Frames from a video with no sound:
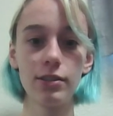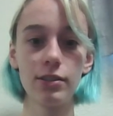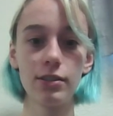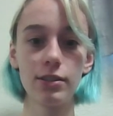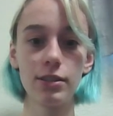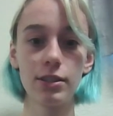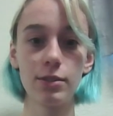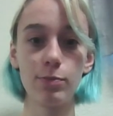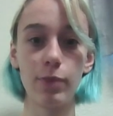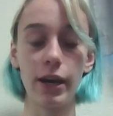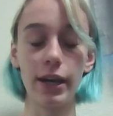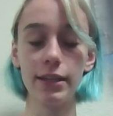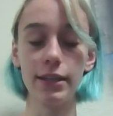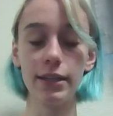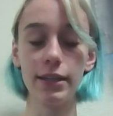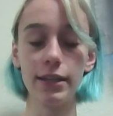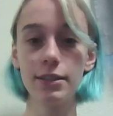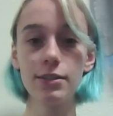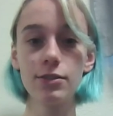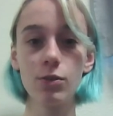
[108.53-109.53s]

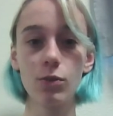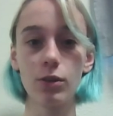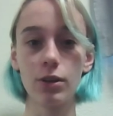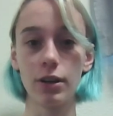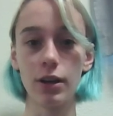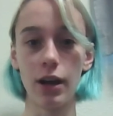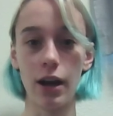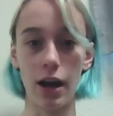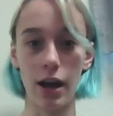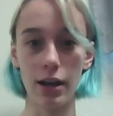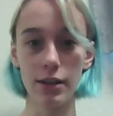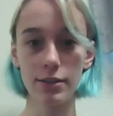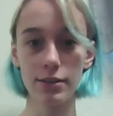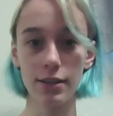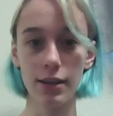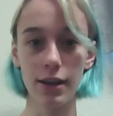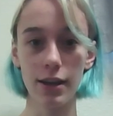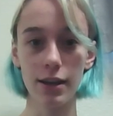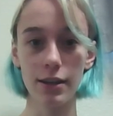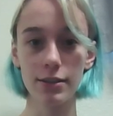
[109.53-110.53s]
spices or hot
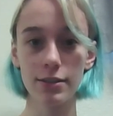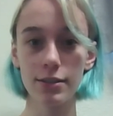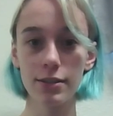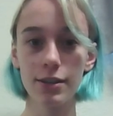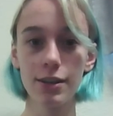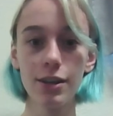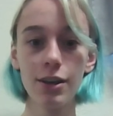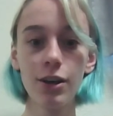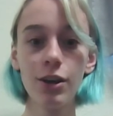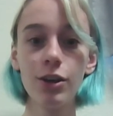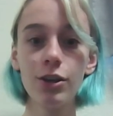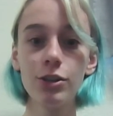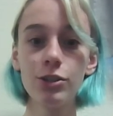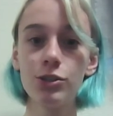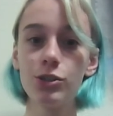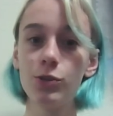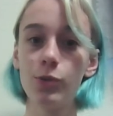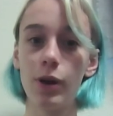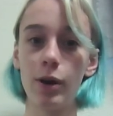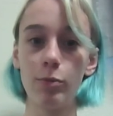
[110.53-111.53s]
sauce to
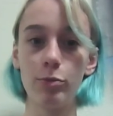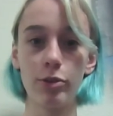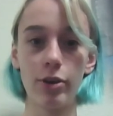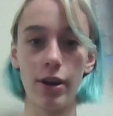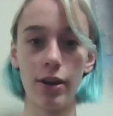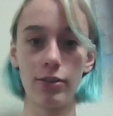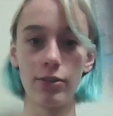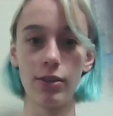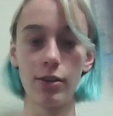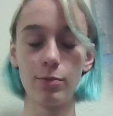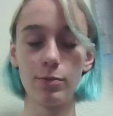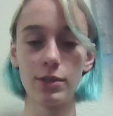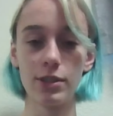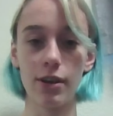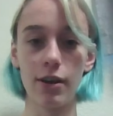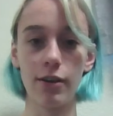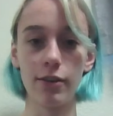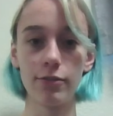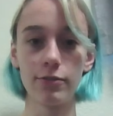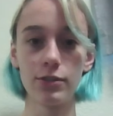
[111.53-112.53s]
help ground
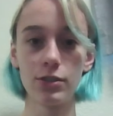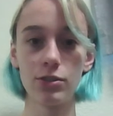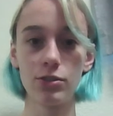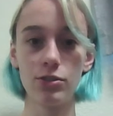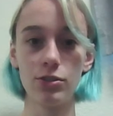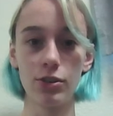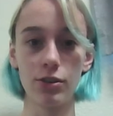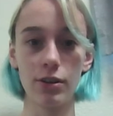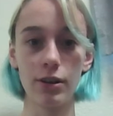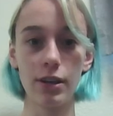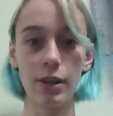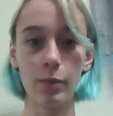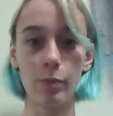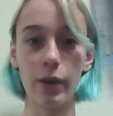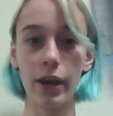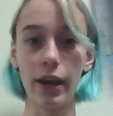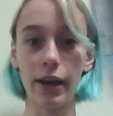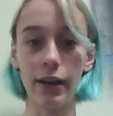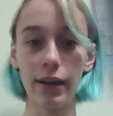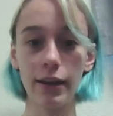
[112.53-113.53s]
themselves during a
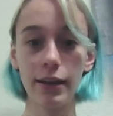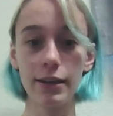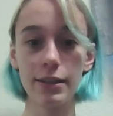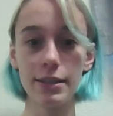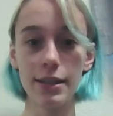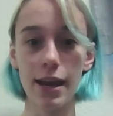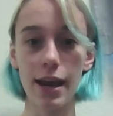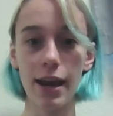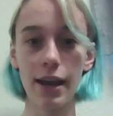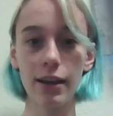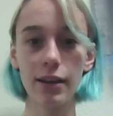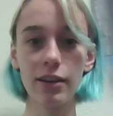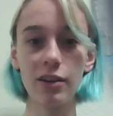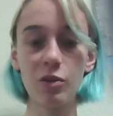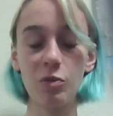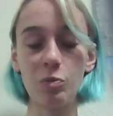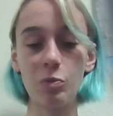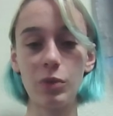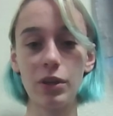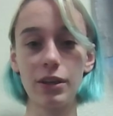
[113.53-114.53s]
panic attack
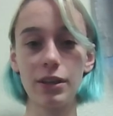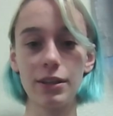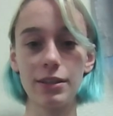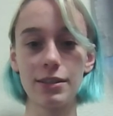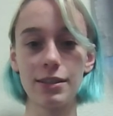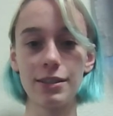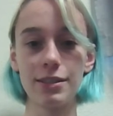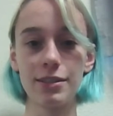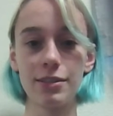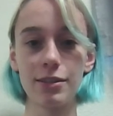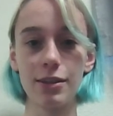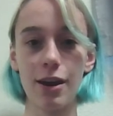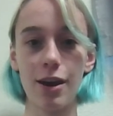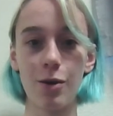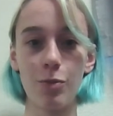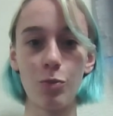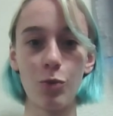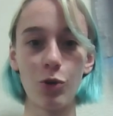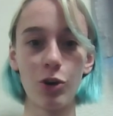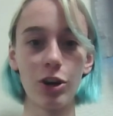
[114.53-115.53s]
because it's a
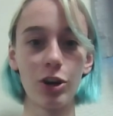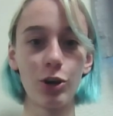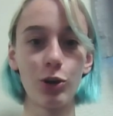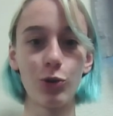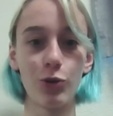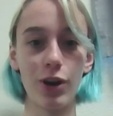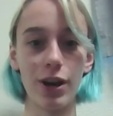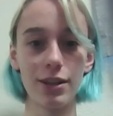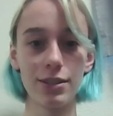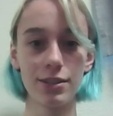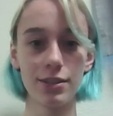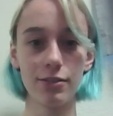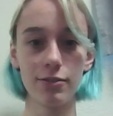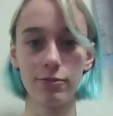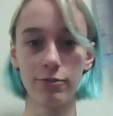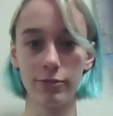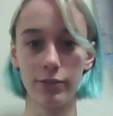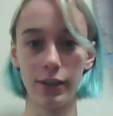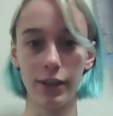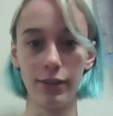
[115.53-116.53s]
more aggressive
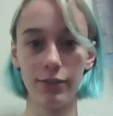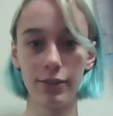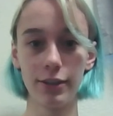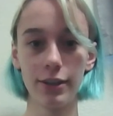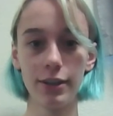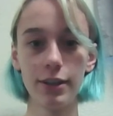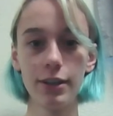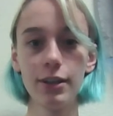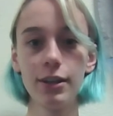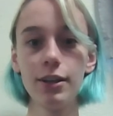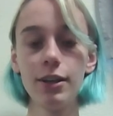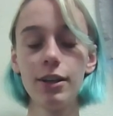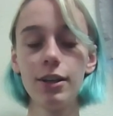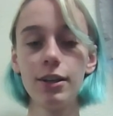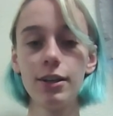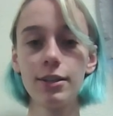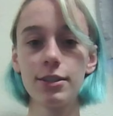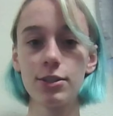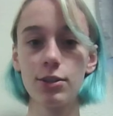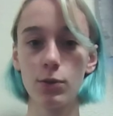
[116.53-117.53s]
flavor,
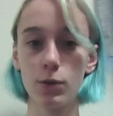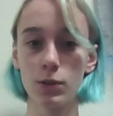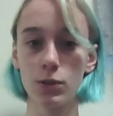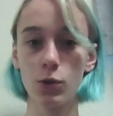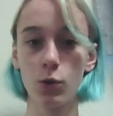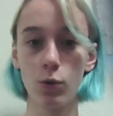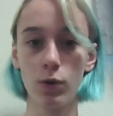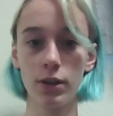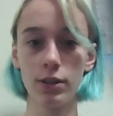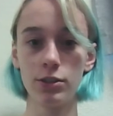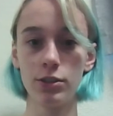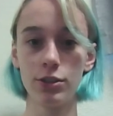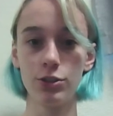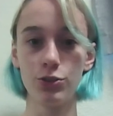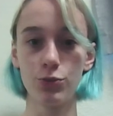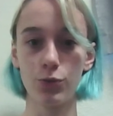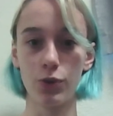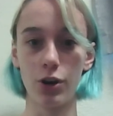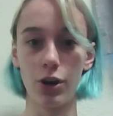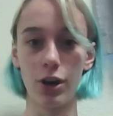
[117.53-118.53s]
so it's going to
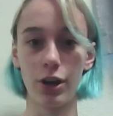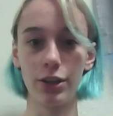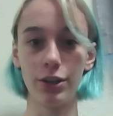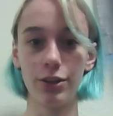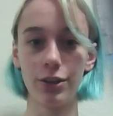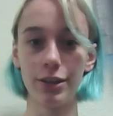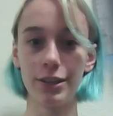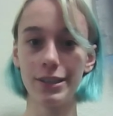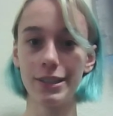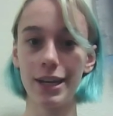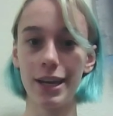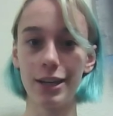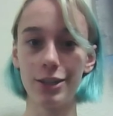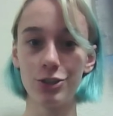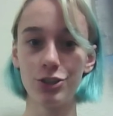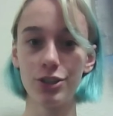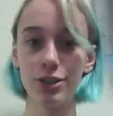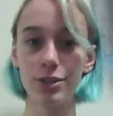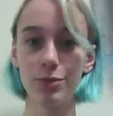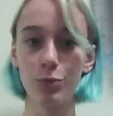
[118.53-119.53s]
draw your
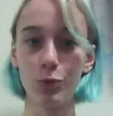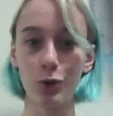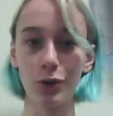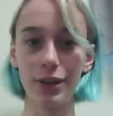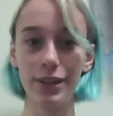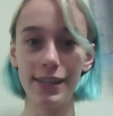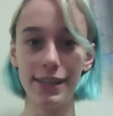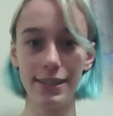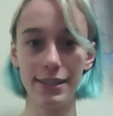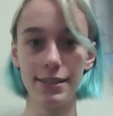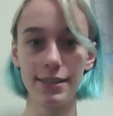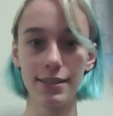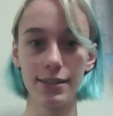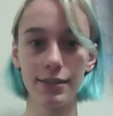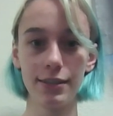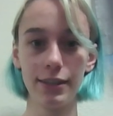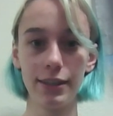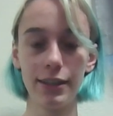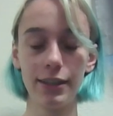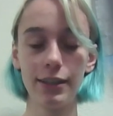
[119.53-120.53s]
attention more
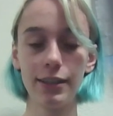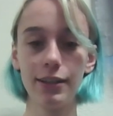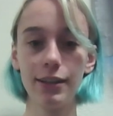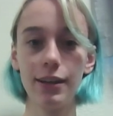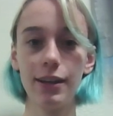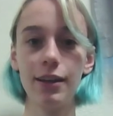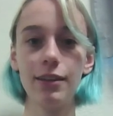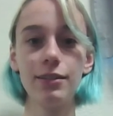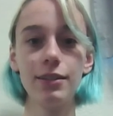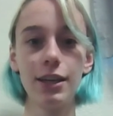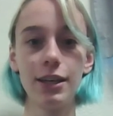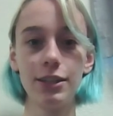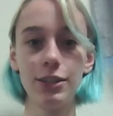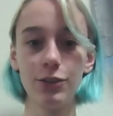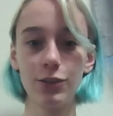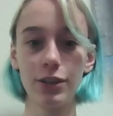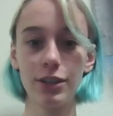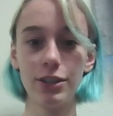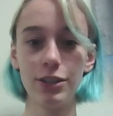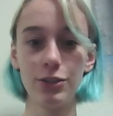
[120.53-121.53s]
easily, and then you
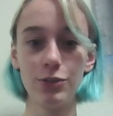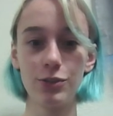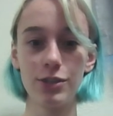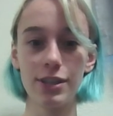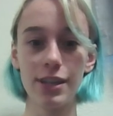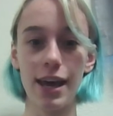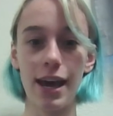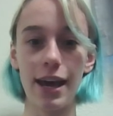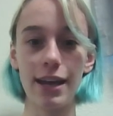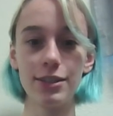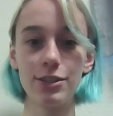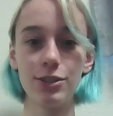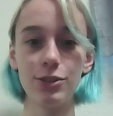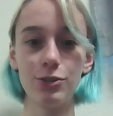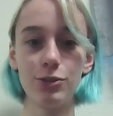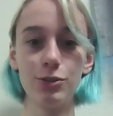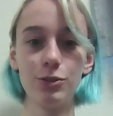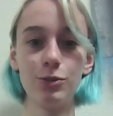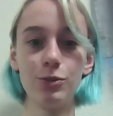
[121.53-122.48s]
can use that to